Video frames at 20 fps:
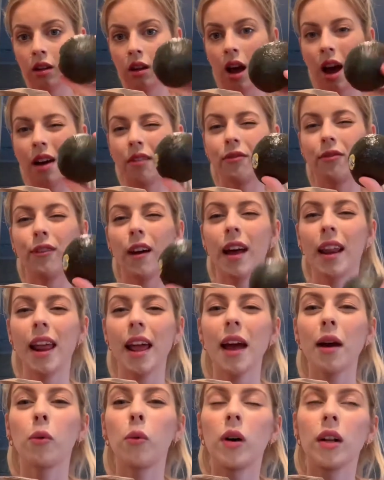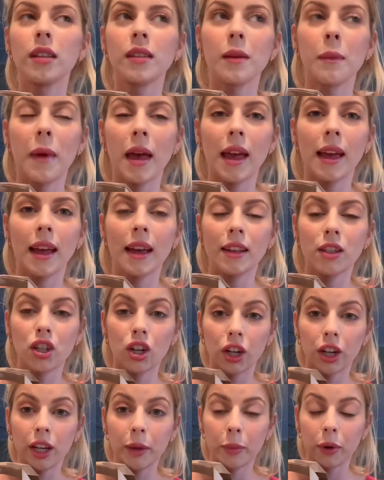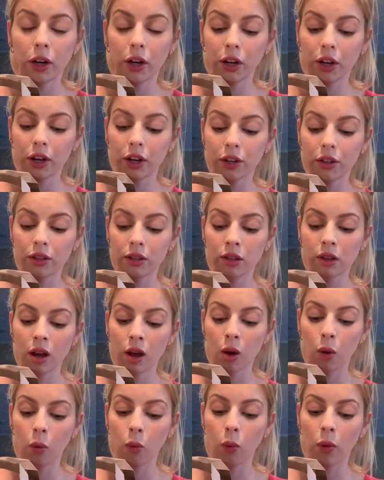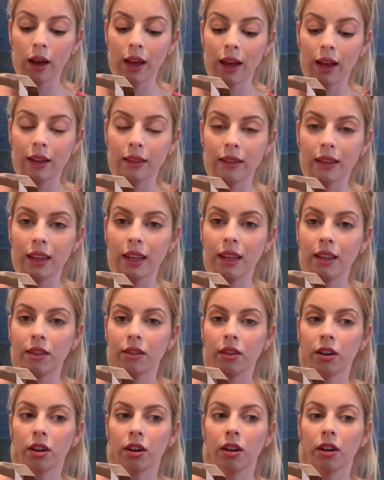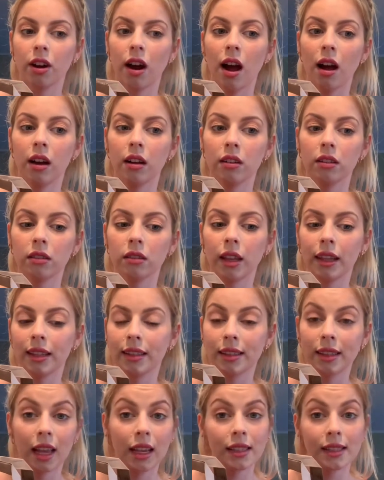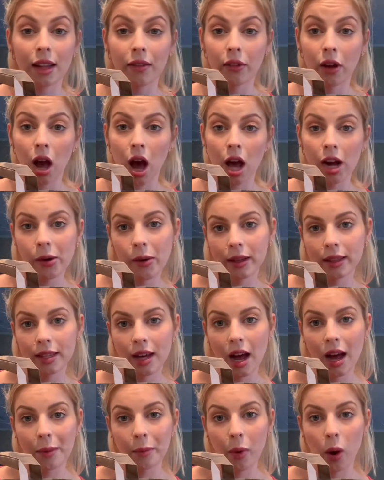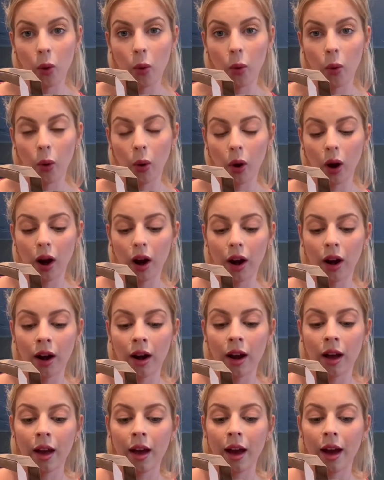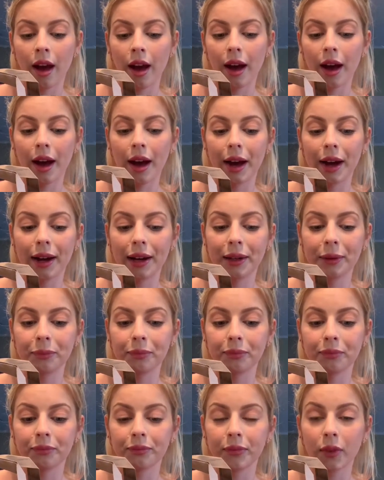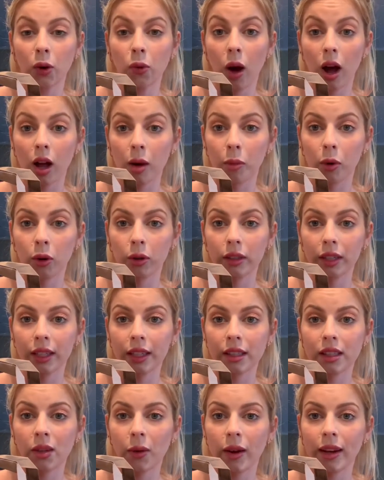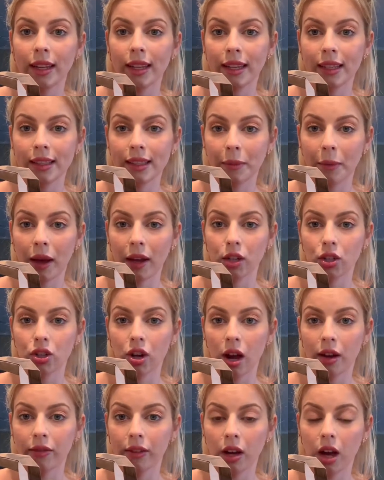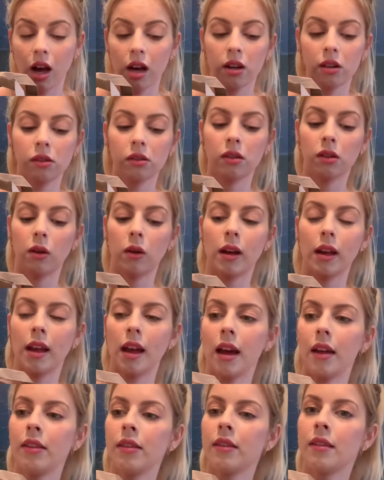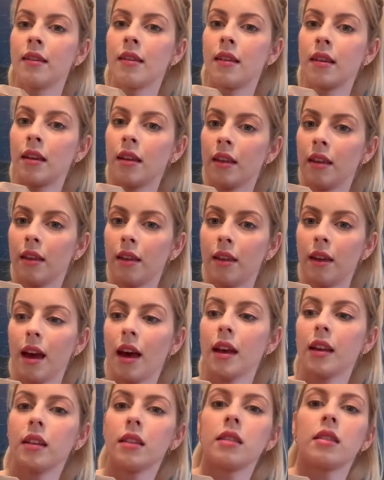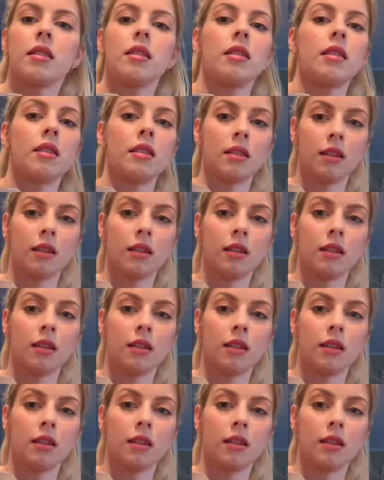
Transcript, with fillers: On Friday, I want to make turkey burgers with either like sliced avocado on top or um, guacamole, so I needed some extra avocados. So I got that.